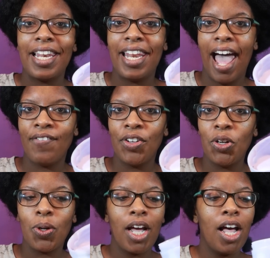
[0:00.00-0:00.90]
a
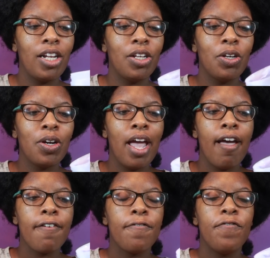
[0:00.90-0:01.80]
lavender color,
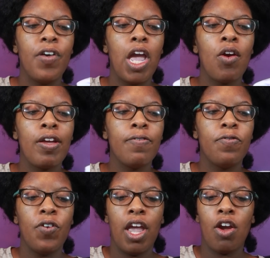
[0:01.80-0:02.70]
very,
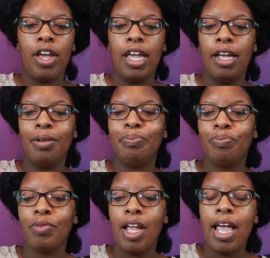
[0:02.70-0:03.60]
very,
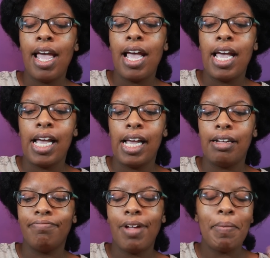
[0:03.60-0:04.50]

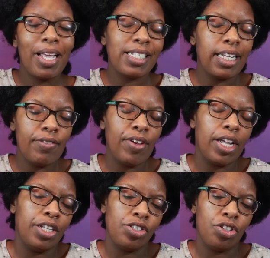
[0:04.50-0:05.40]
I mean, it's a leave-in
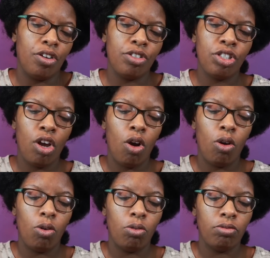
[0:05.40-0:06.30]
conditioner,
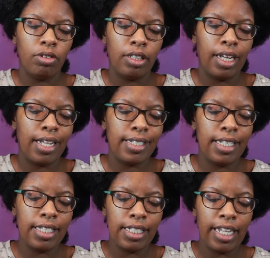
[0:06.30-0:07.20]
so the
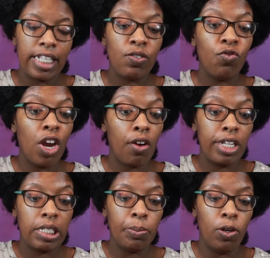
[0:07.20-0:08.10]
consistency is very
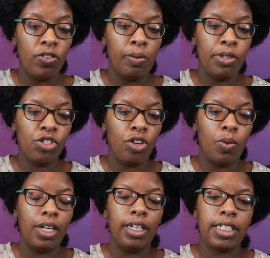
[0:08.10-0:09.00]
smooth. Let me show you
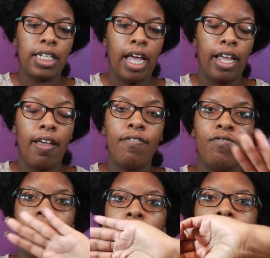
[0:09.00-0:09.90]
what it looks like.
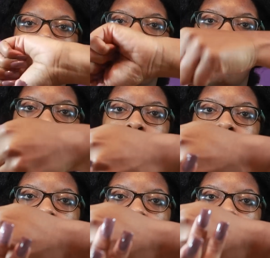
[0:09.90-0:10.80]
Very
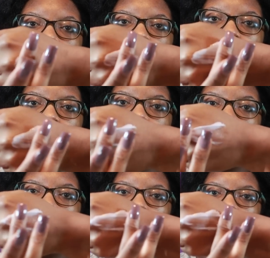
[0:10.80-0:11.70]
creamy, very
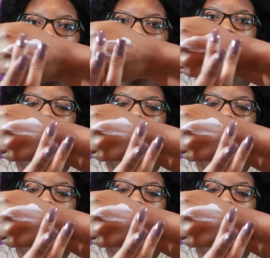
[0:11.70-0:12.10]
smooth.